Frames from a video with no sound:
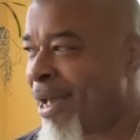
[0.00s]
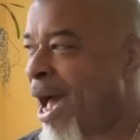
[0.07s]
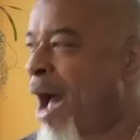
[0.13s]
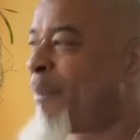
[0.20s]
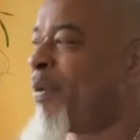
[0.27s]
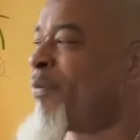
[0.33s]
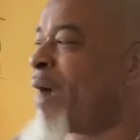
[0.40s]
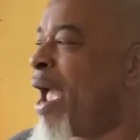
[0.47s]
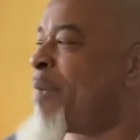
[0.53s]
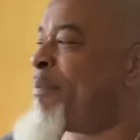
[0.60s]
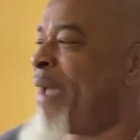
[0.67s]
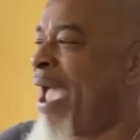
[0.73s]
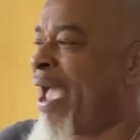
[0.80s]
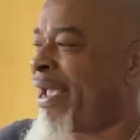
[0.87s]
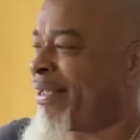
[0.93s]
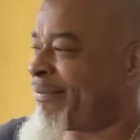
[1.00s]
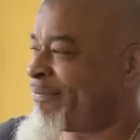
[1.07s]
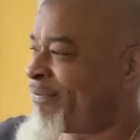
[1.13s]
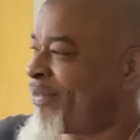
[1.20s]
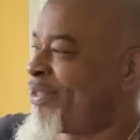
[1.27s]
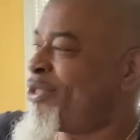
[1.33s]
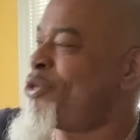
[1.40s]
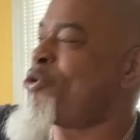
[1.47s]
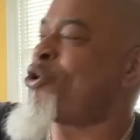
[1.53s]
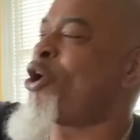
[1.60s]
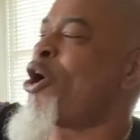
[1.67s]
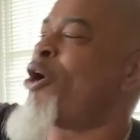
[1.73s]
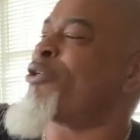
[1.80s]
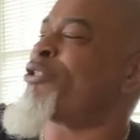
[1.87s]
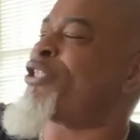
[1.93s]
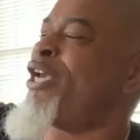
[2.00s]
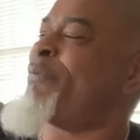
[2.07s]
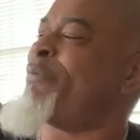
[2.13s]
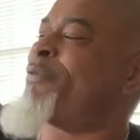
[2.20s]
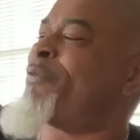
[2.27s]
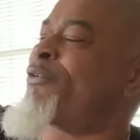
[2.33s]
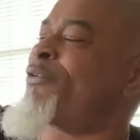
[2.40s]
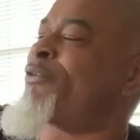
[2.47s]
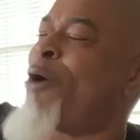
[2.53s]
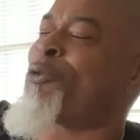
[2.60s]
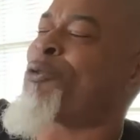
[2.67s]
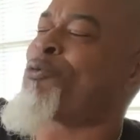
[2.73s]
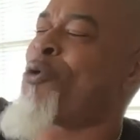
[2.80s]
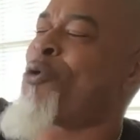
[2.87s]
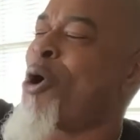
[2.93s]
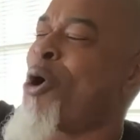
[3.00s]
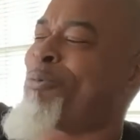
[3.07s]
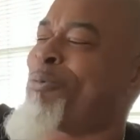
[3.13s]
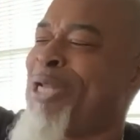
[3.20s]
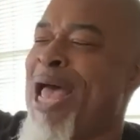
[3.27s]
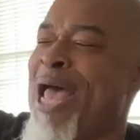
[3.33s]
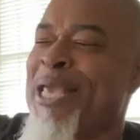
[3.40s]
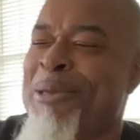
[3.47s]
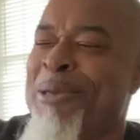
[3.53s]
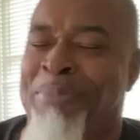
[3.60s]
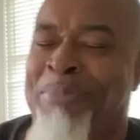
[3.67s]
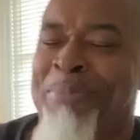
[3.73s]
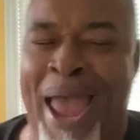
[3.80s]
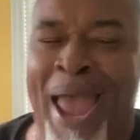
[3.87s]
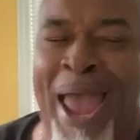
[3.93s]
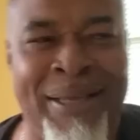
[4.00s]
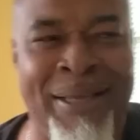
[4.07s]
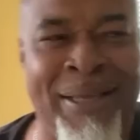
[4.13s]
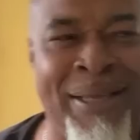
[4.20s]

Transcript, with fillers: I'll be right back. You girls keep the couch warm till I get back.